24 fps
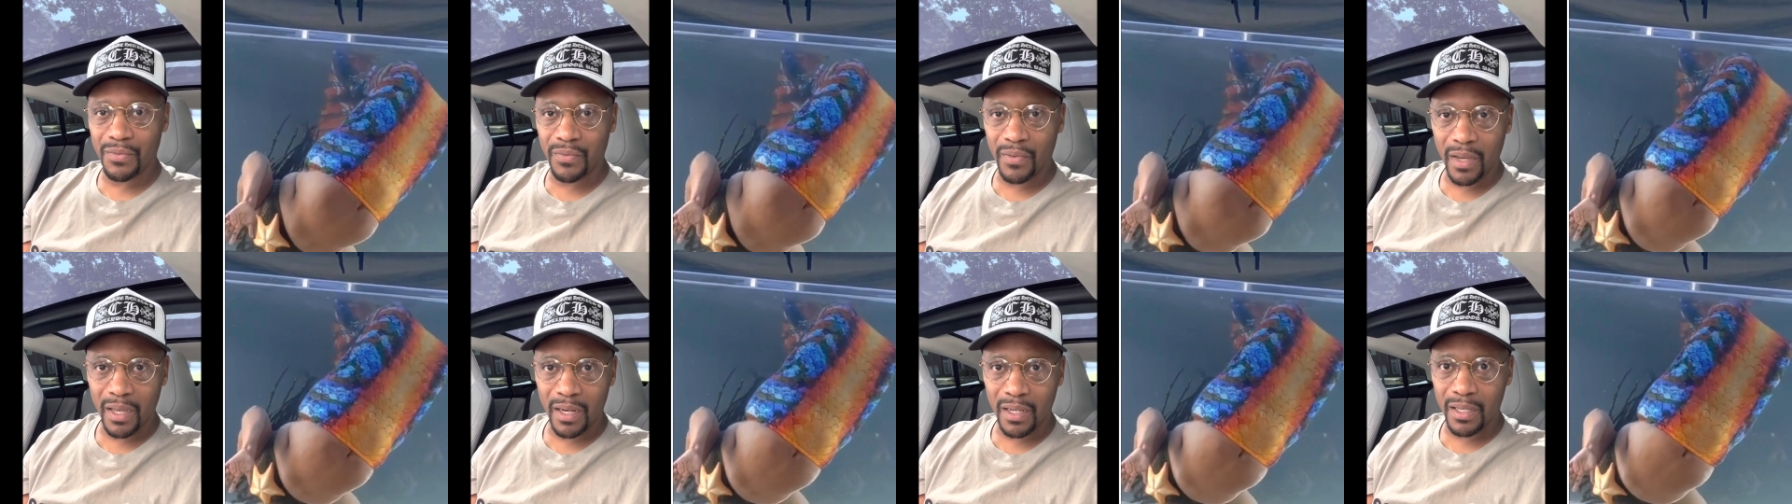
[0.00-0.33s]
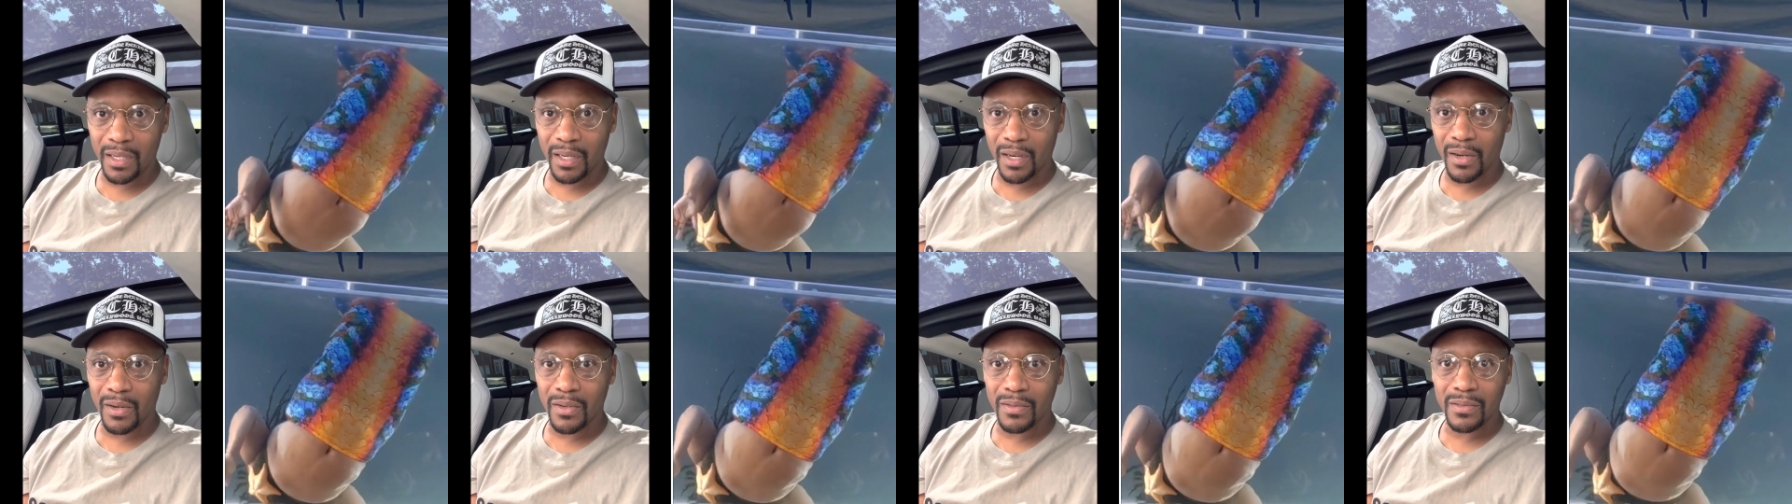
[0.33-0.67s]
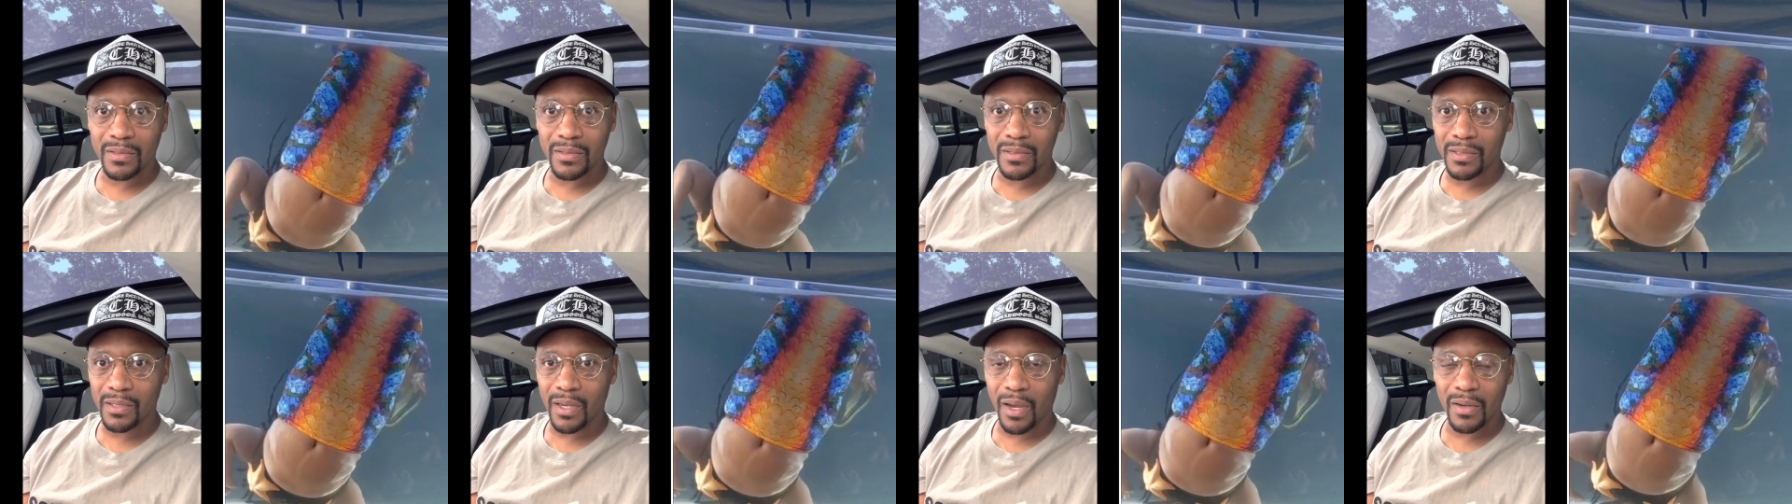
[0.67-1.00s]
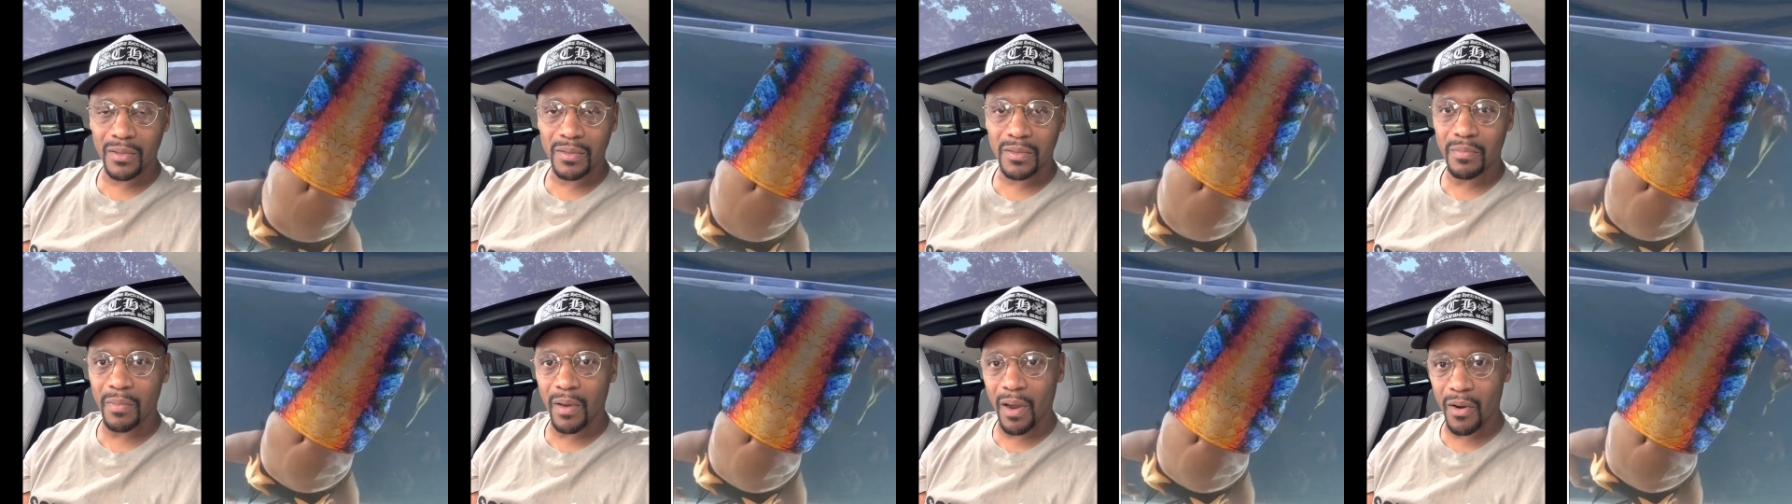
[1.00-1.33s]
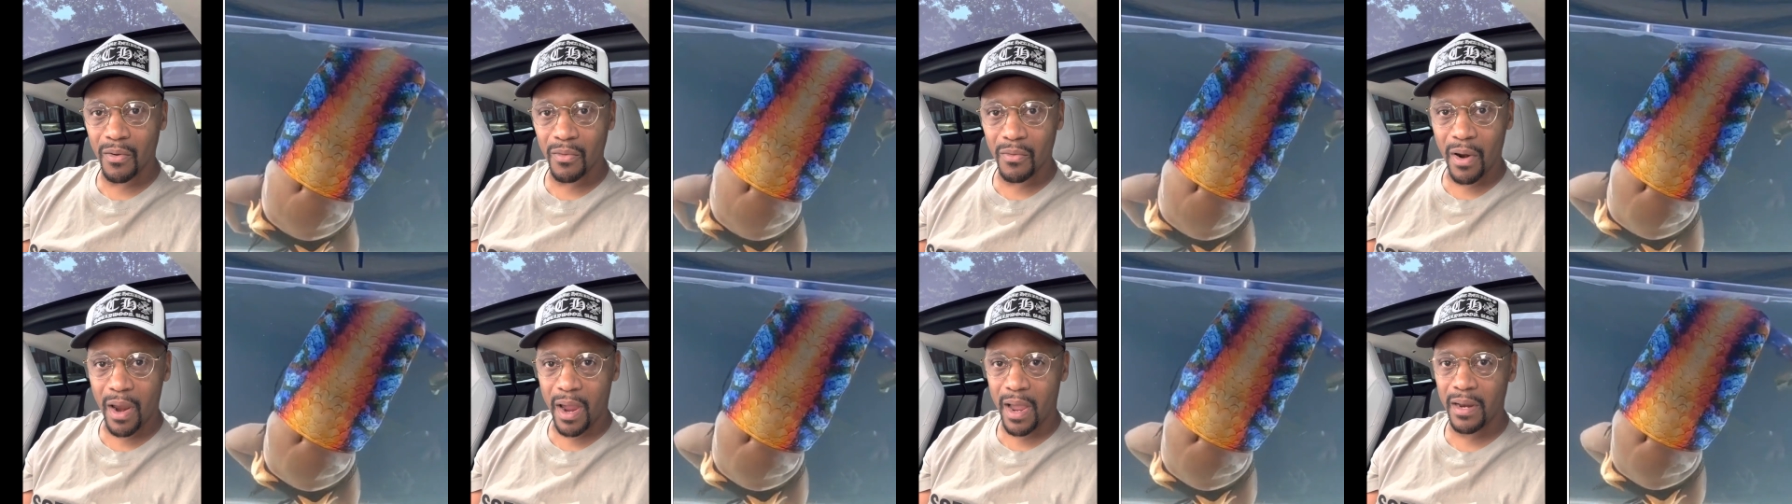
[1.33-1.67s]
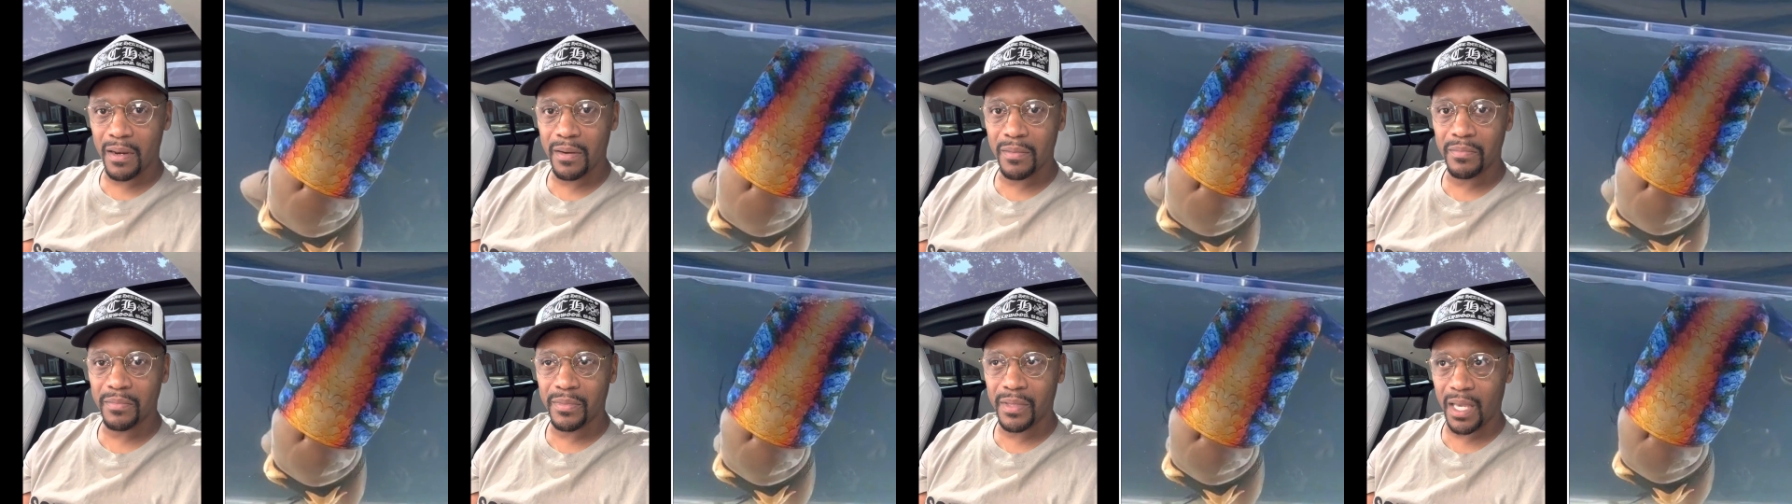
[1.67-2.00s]
videos and talks about
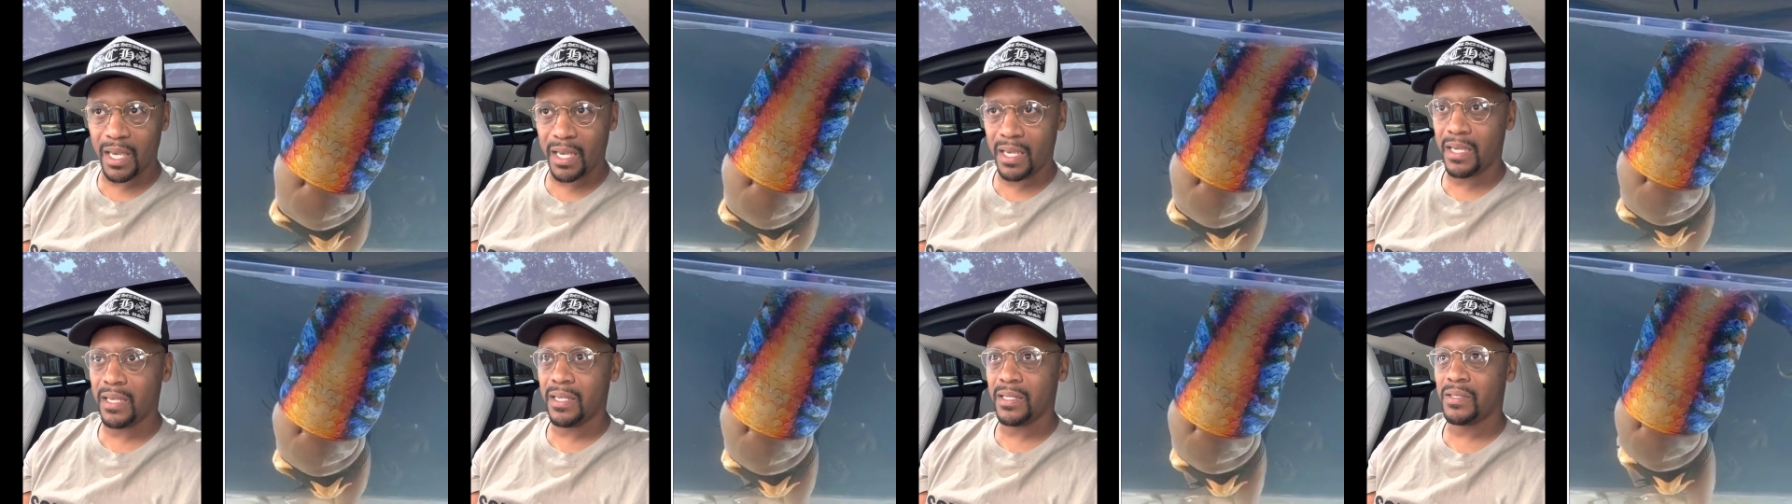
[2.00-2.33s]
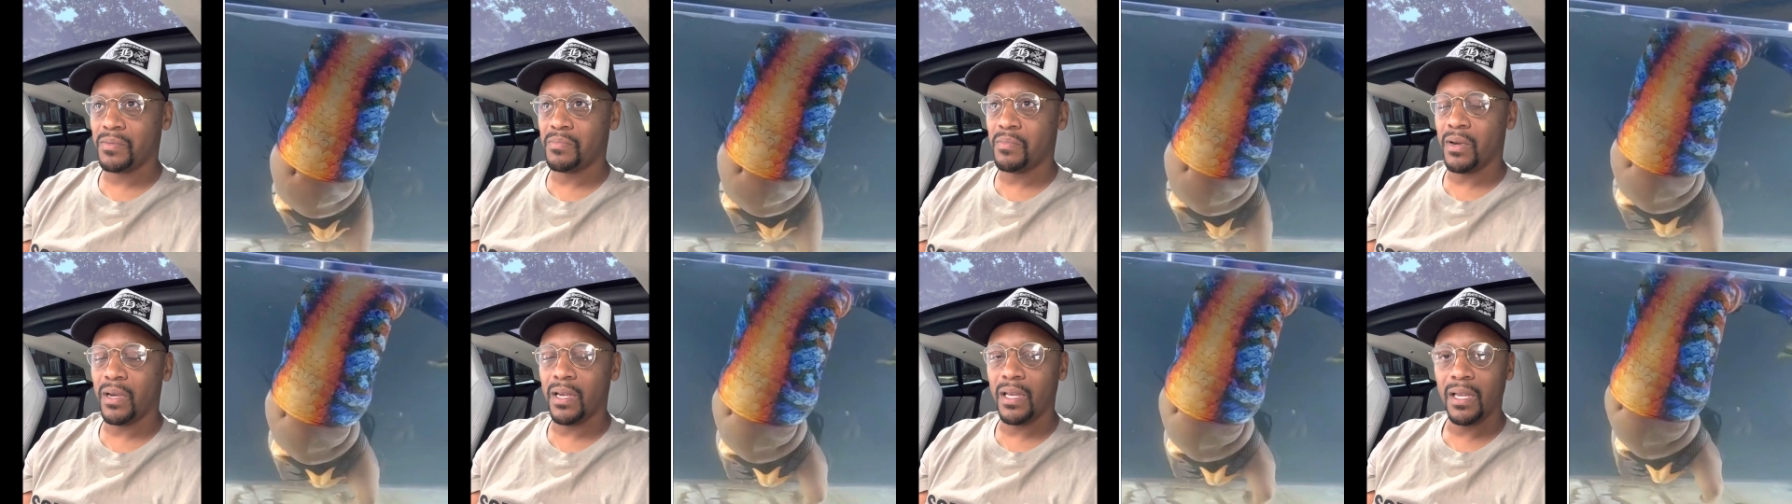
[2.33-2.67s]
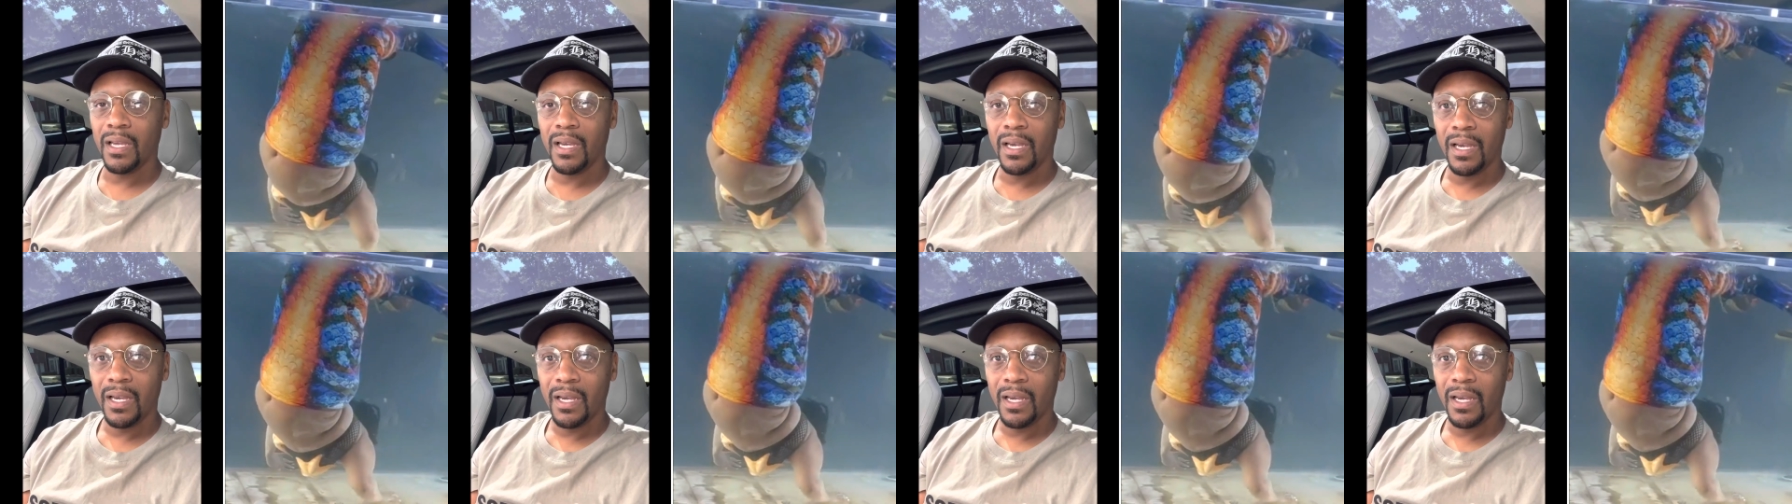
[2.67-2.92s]
random things, but